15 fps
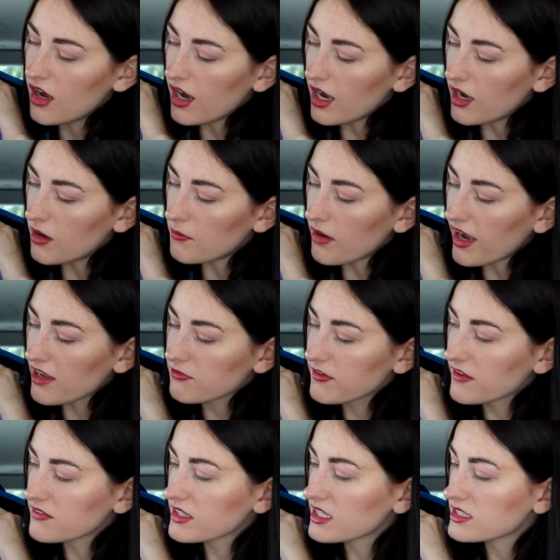I
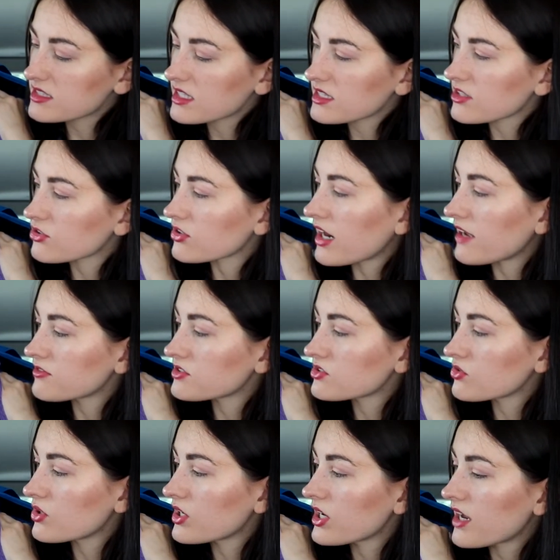found these at the craft
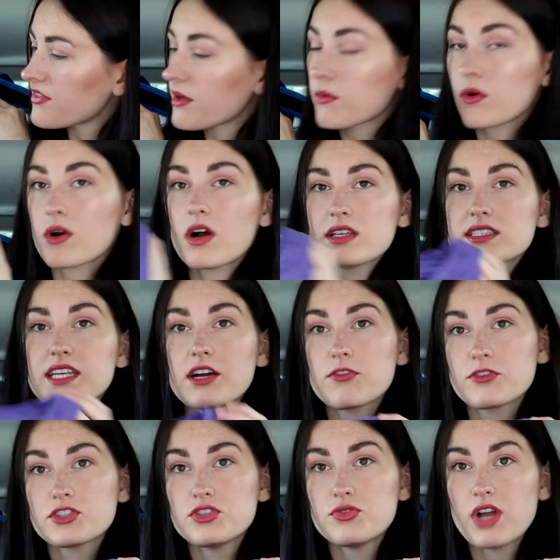store and they were on sale
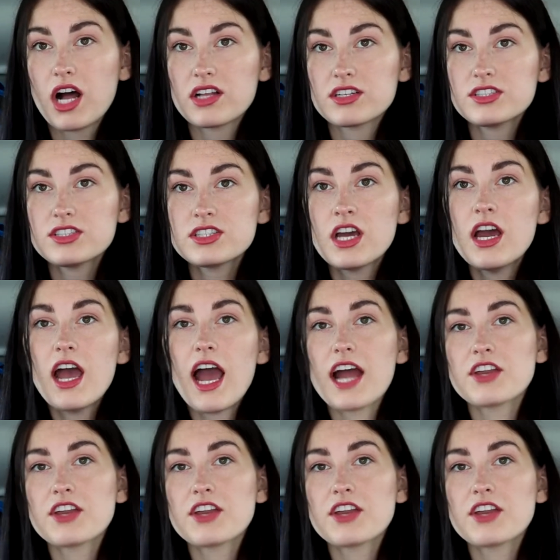for $2,